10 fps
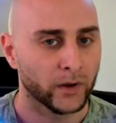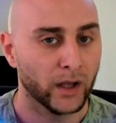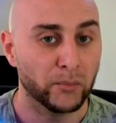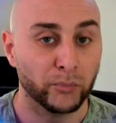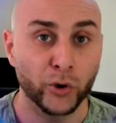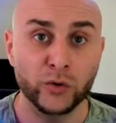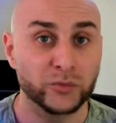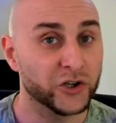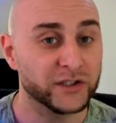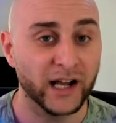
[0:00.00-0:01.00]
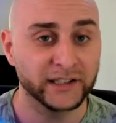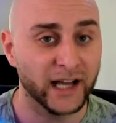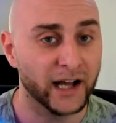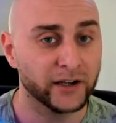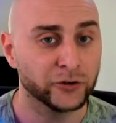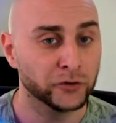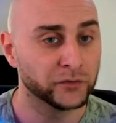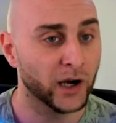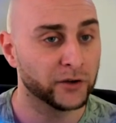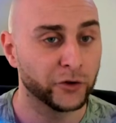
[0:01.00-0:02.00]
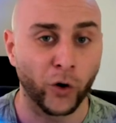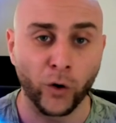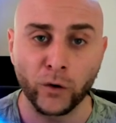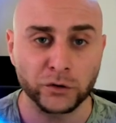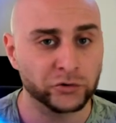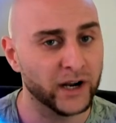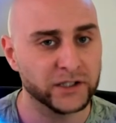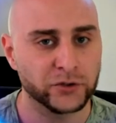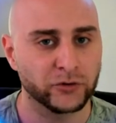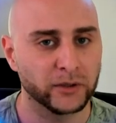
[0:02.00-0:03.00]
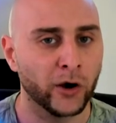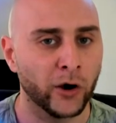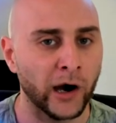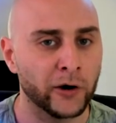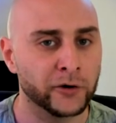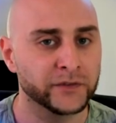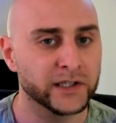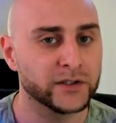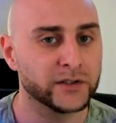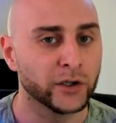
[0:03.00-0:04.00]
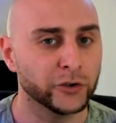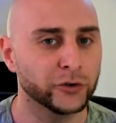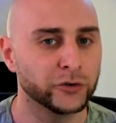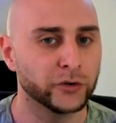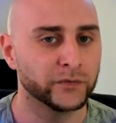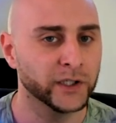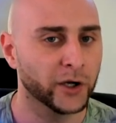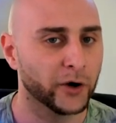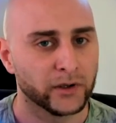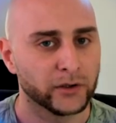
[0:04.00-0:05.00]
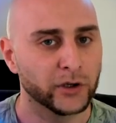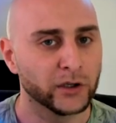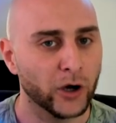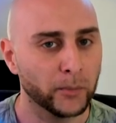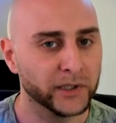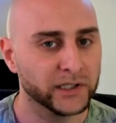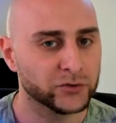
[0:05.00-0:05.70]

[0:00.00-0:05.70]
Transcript: and boom, just like that, you've got the whole transcript out of this YouTube video. You can copy this